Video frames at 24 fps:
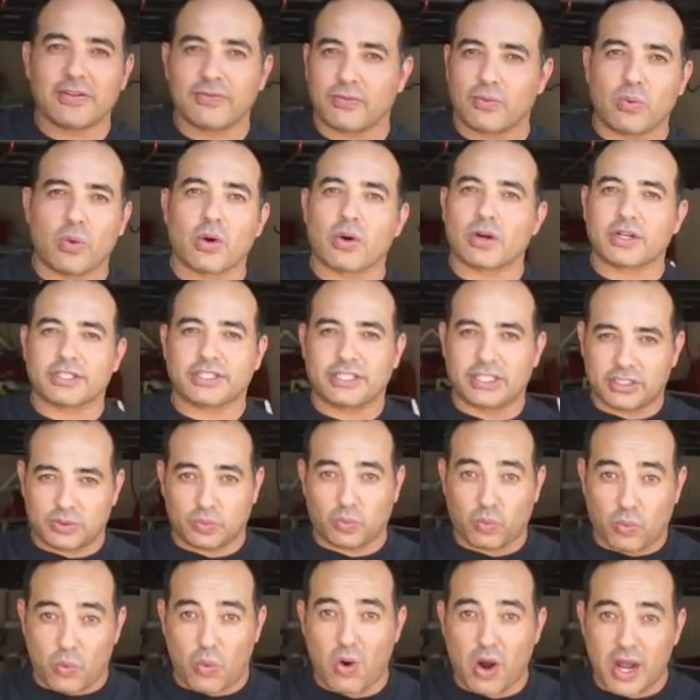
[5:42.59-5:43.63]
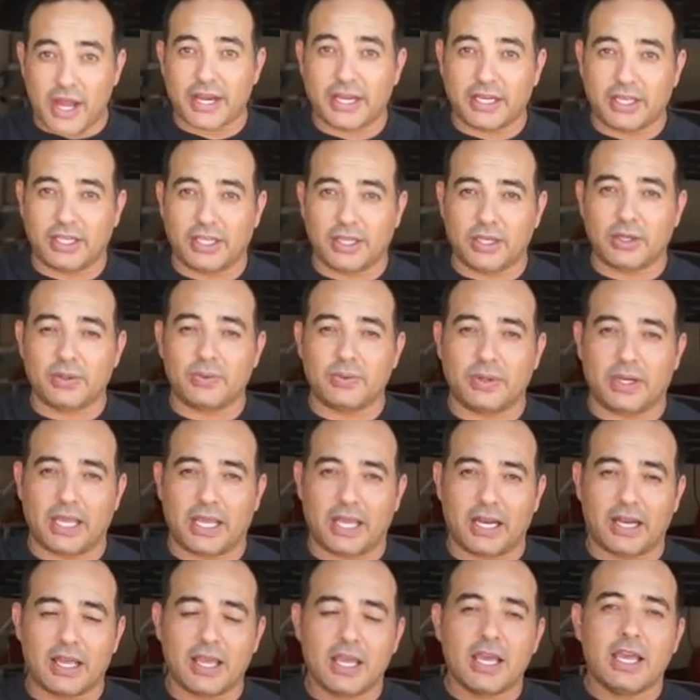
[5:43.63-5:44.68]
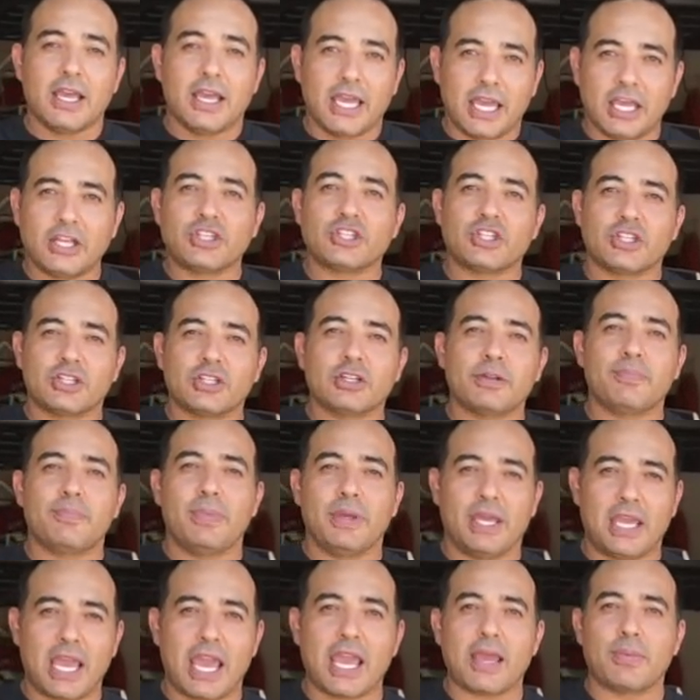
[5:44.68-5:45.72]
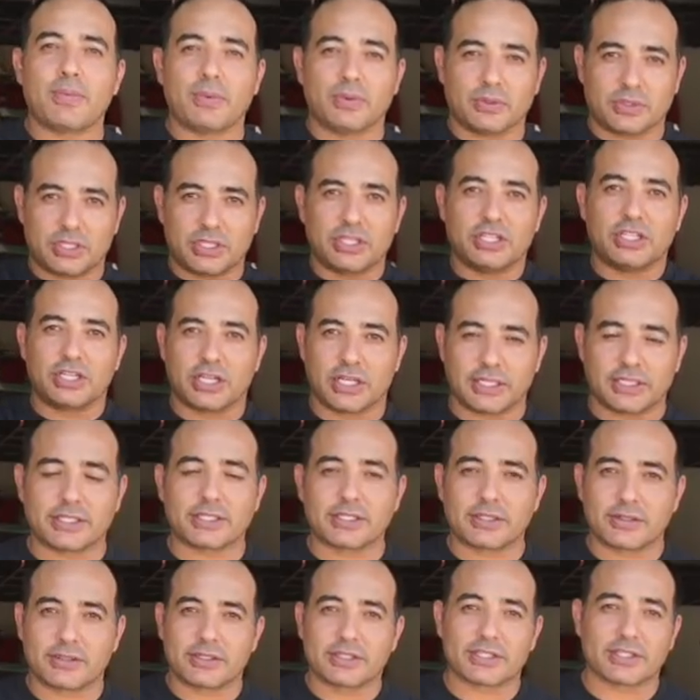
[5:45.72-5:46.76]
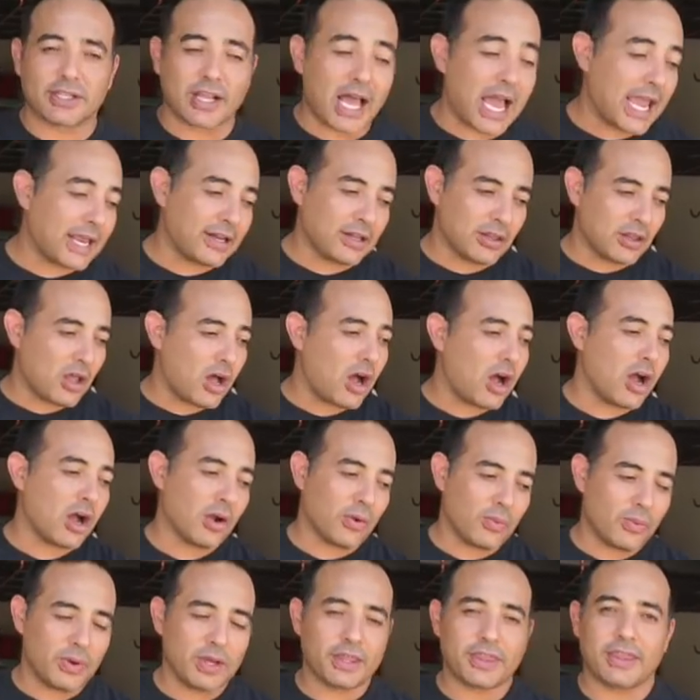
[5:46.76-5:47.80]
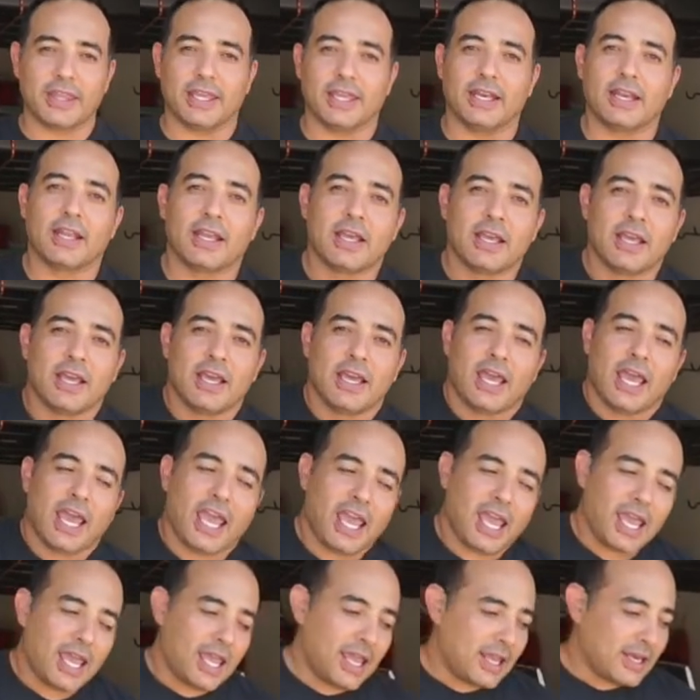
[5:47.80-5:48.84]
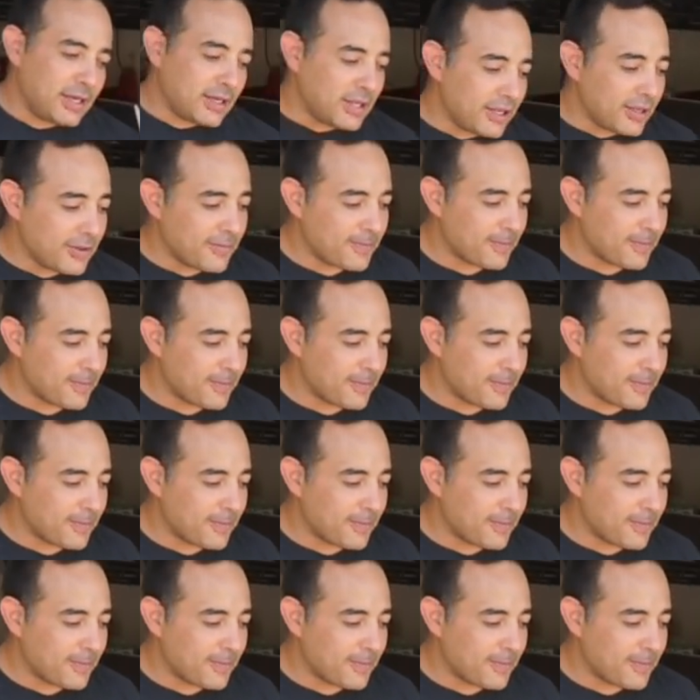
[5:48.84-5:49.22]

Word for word: of works as one unit, it should be able to just slide along with it. And